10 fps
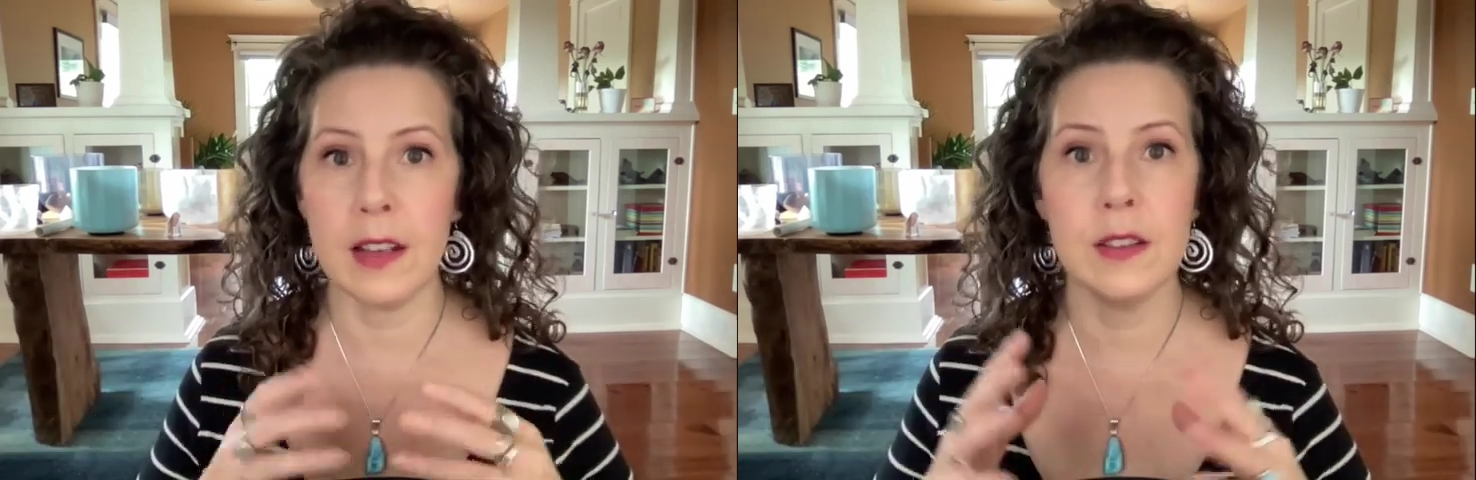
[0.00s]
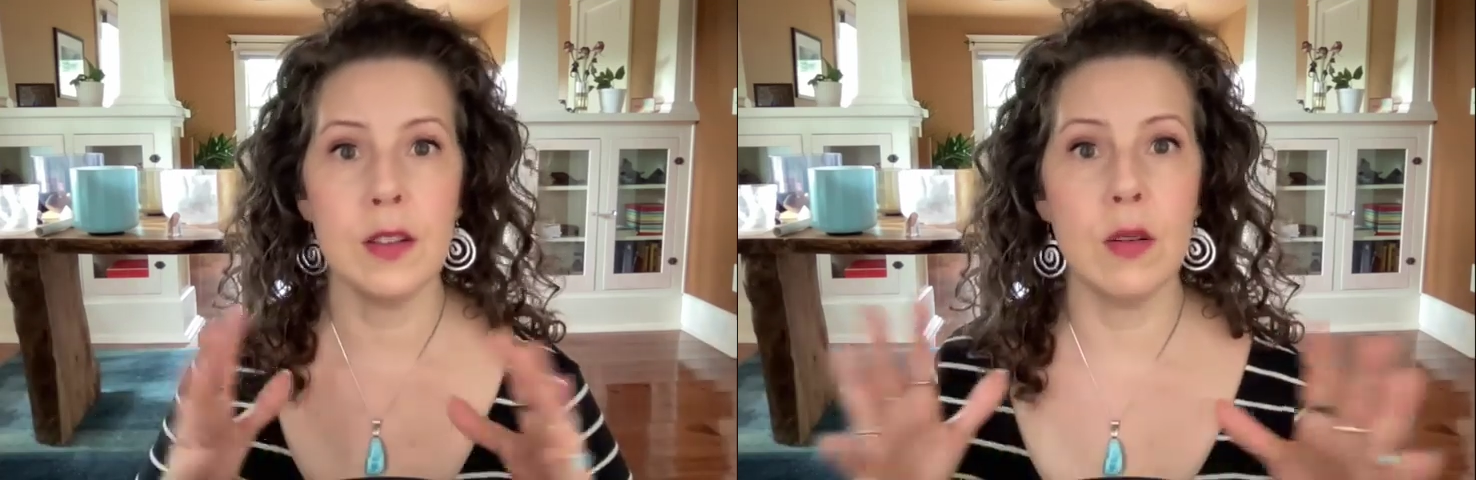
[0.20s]

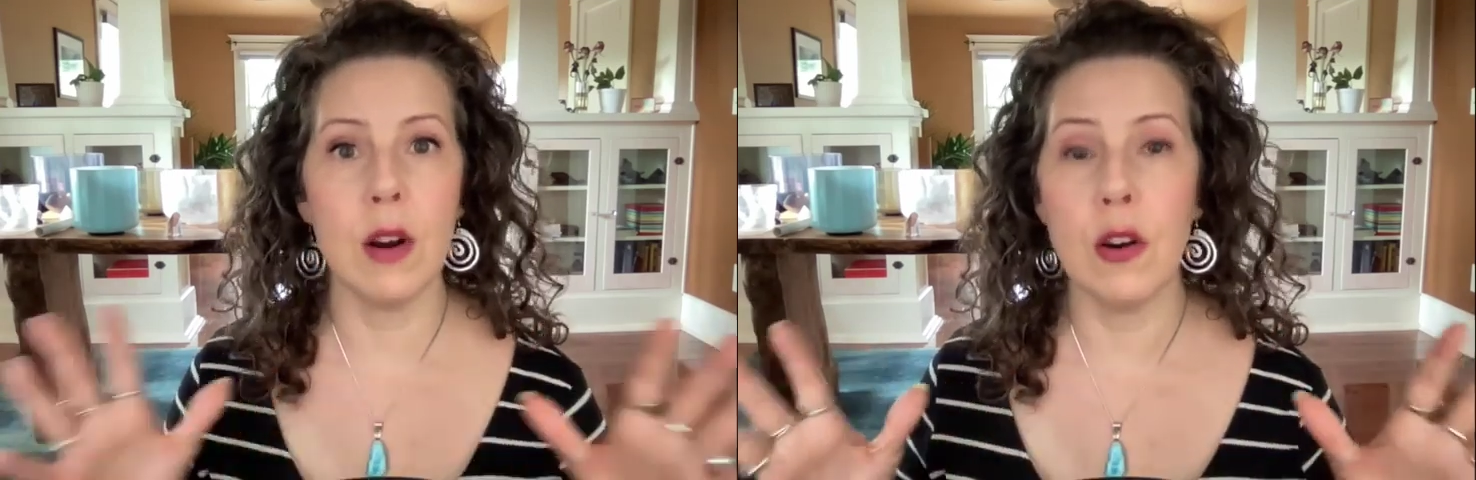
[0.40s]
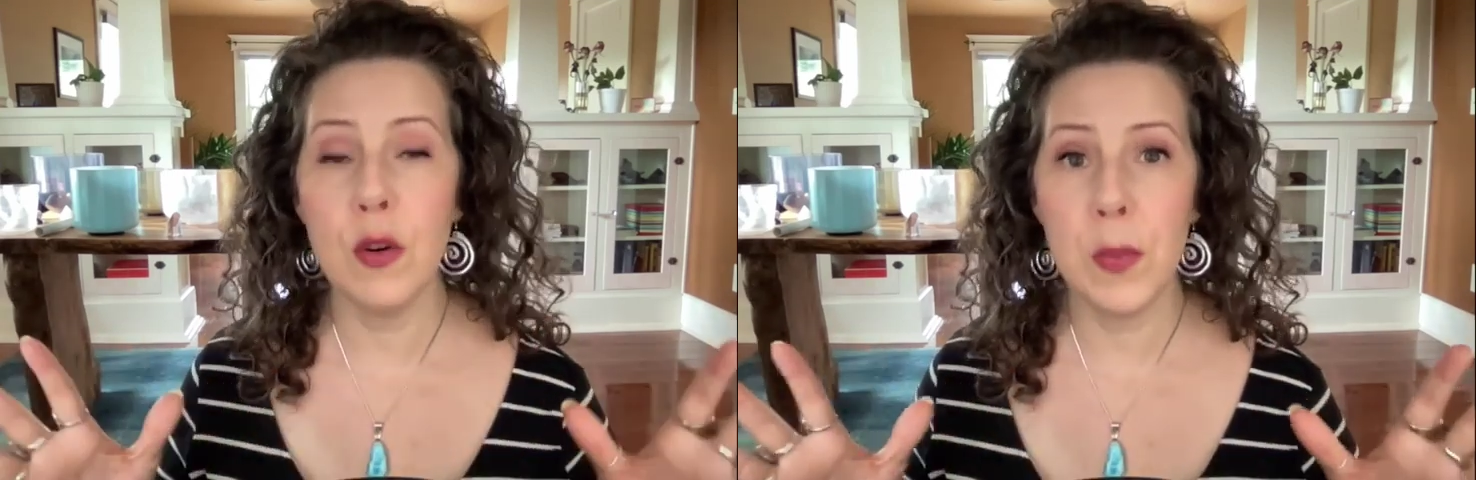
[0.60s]
And so
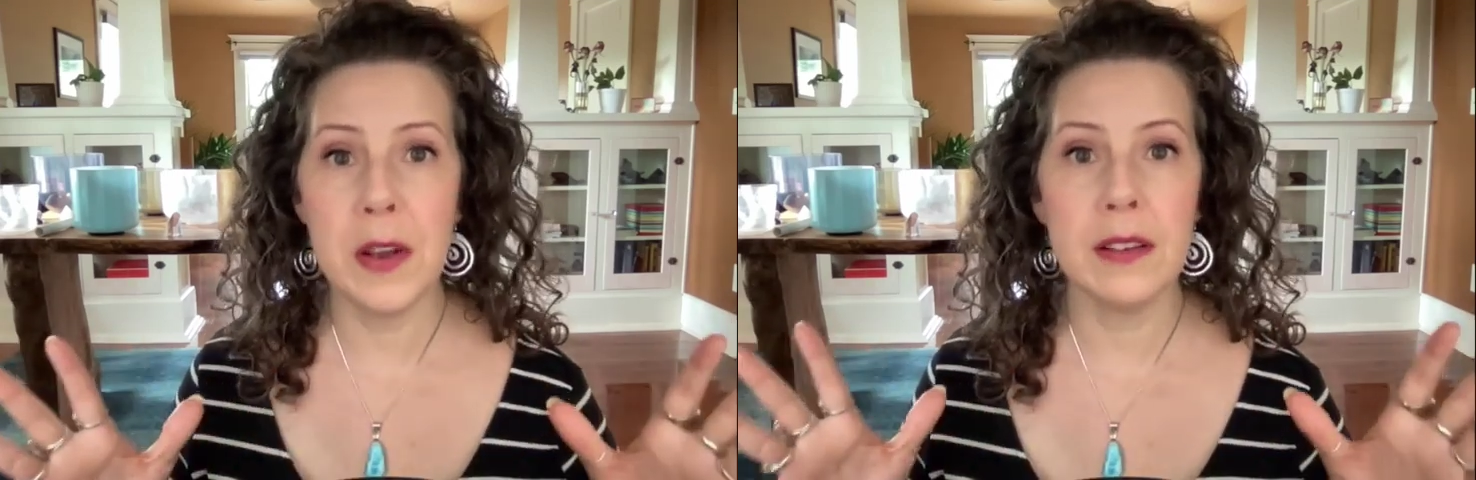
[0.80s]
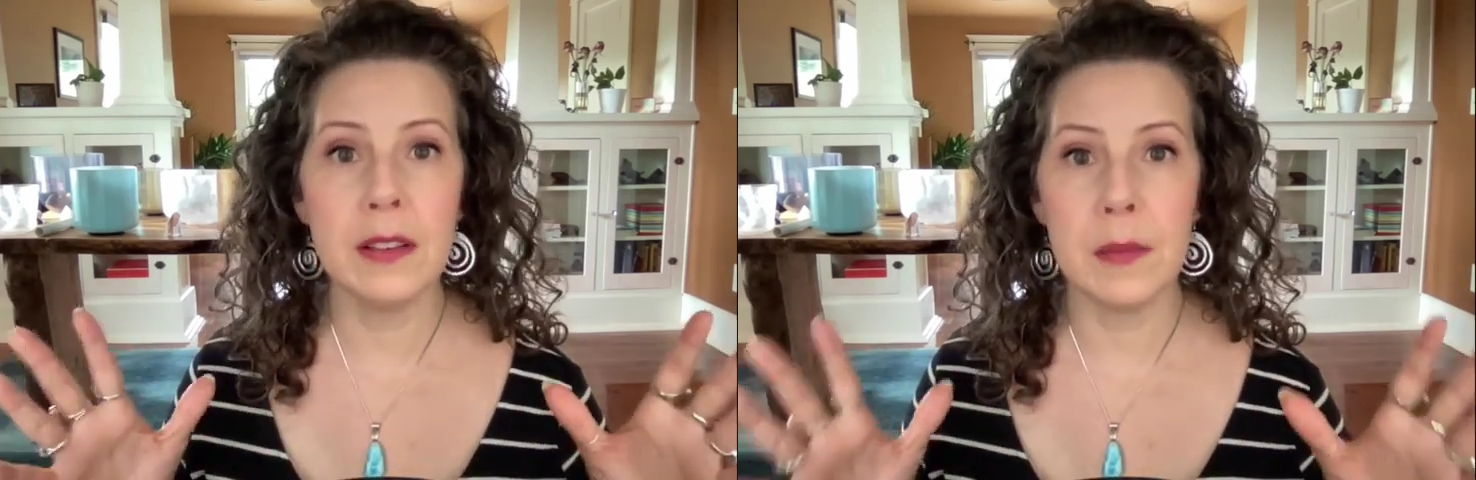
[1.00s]

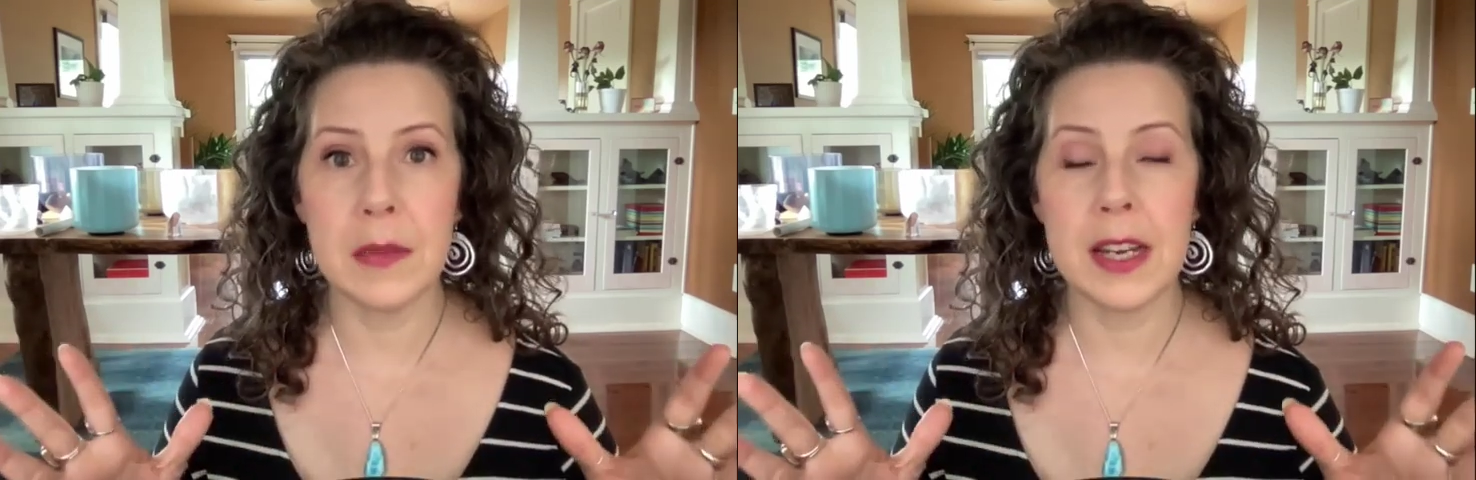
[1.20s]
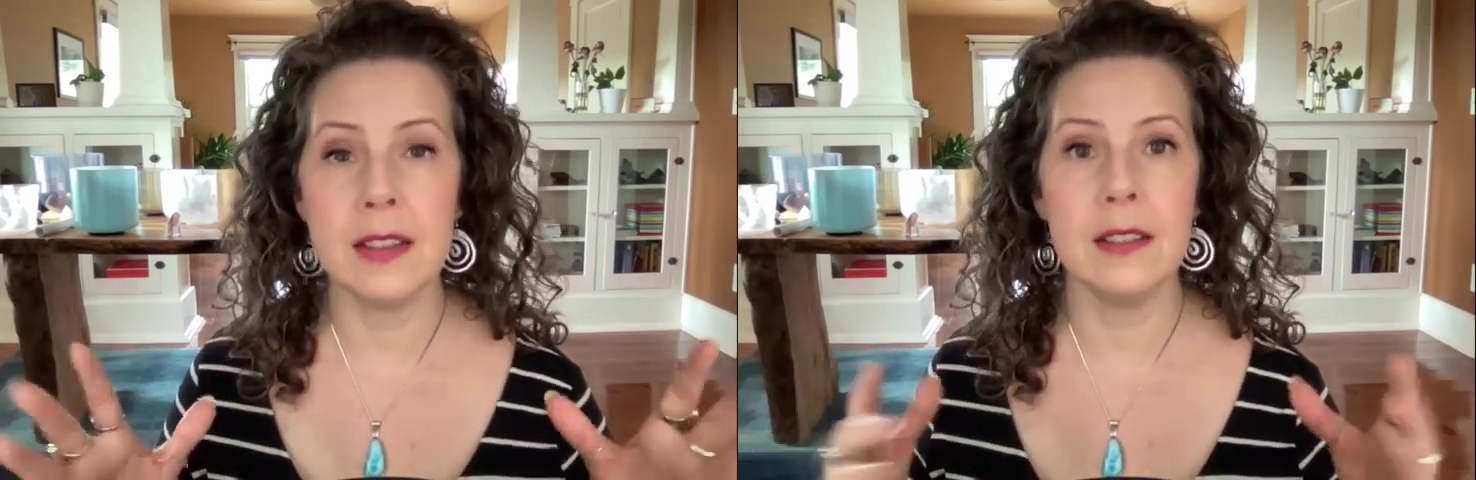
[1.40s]
open
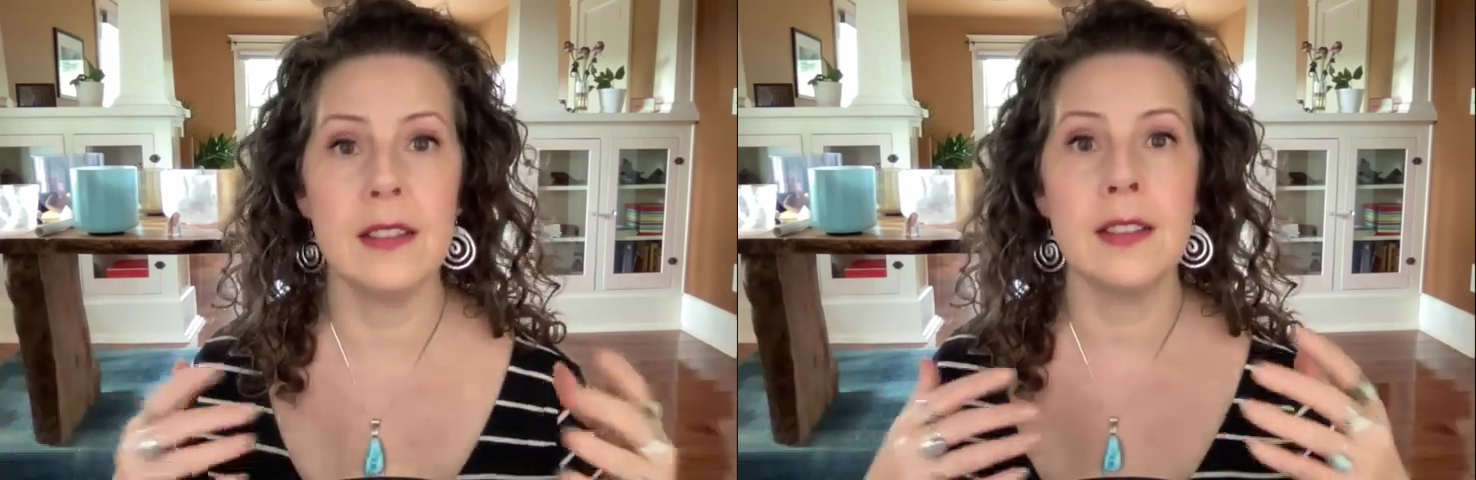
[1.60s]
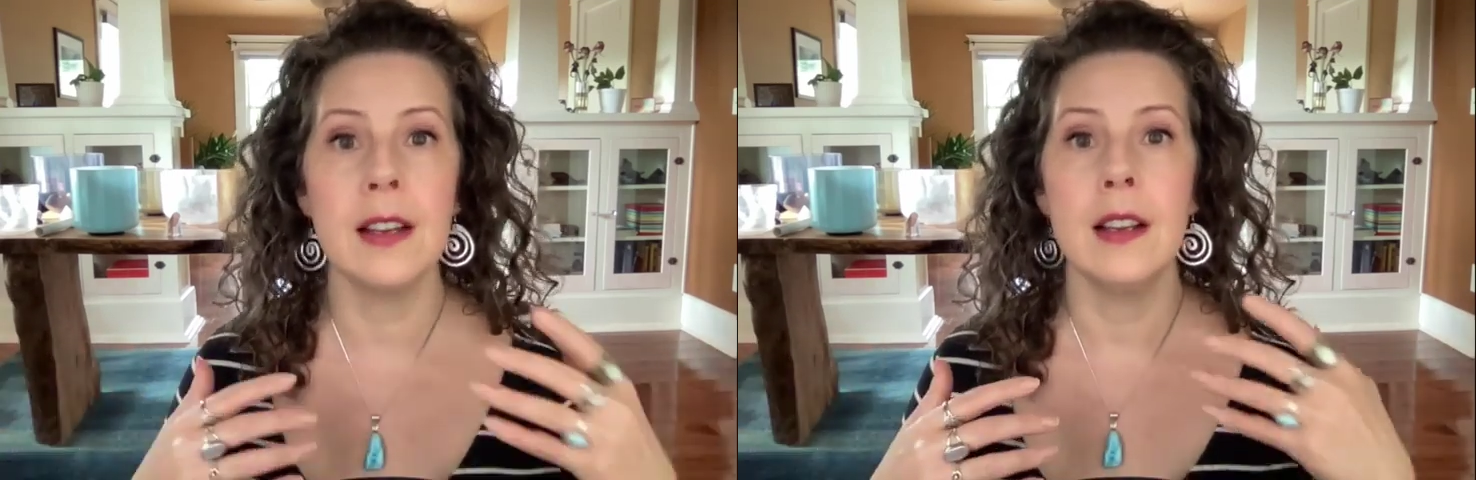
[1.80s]

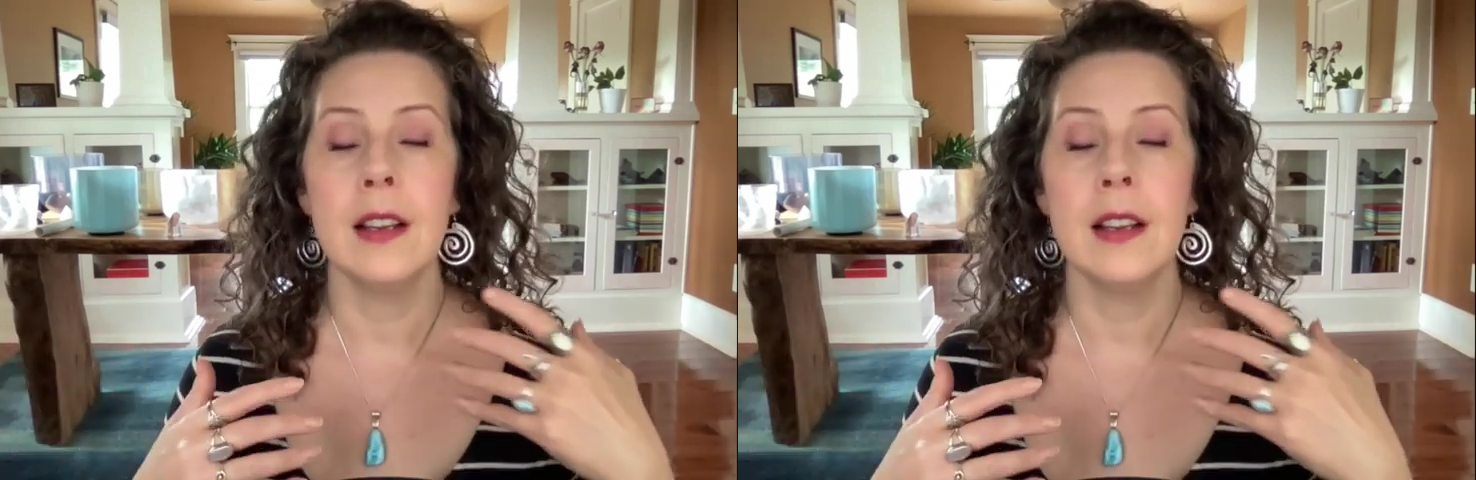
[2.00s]
means